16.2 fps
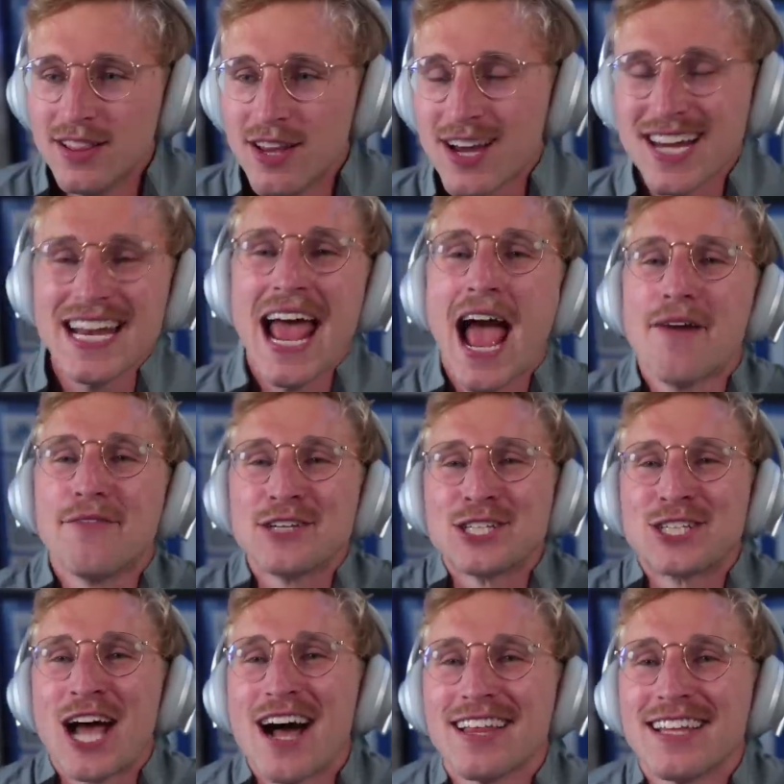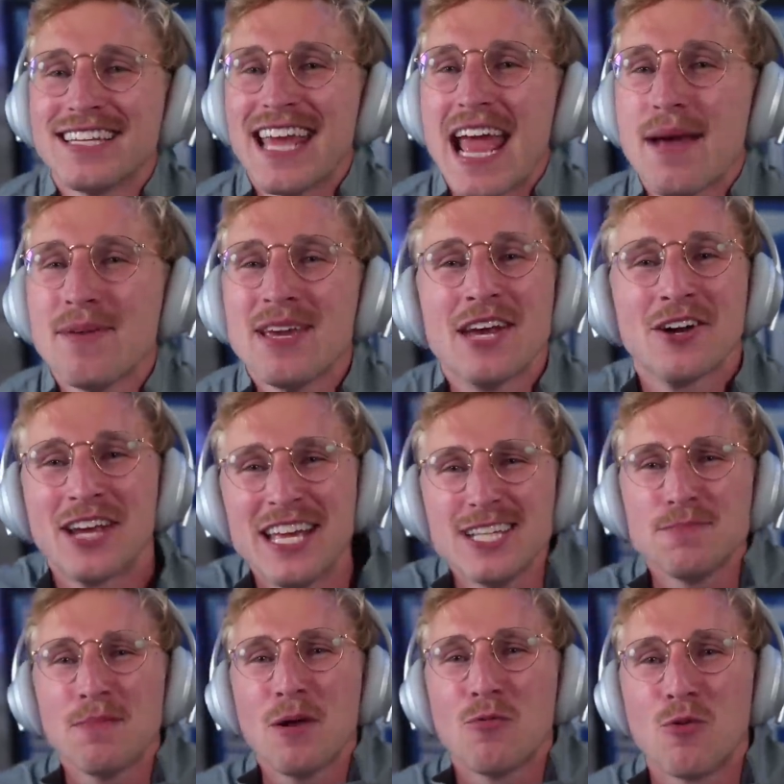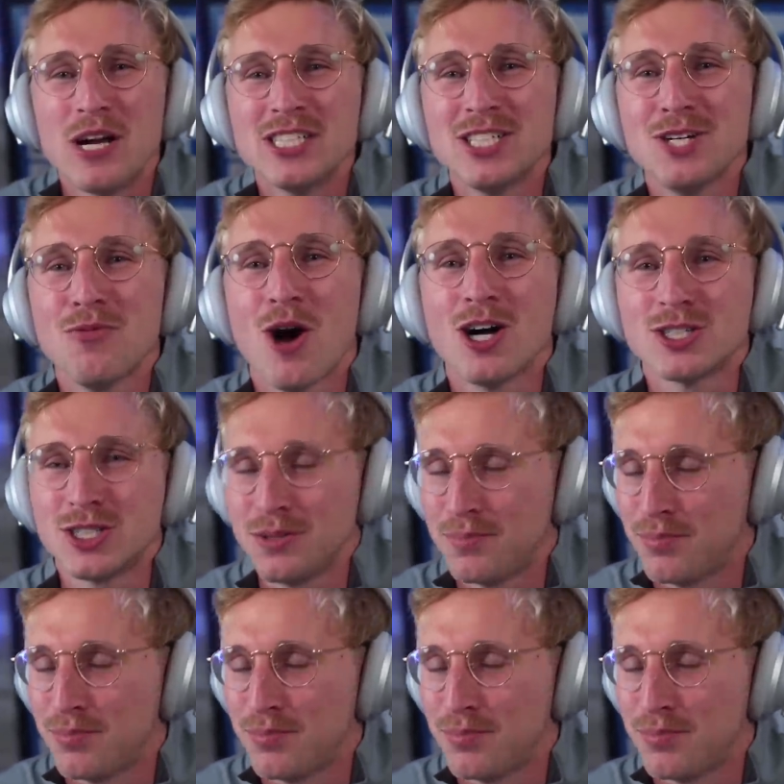looking to have a solid game here. He's been wishy-washy,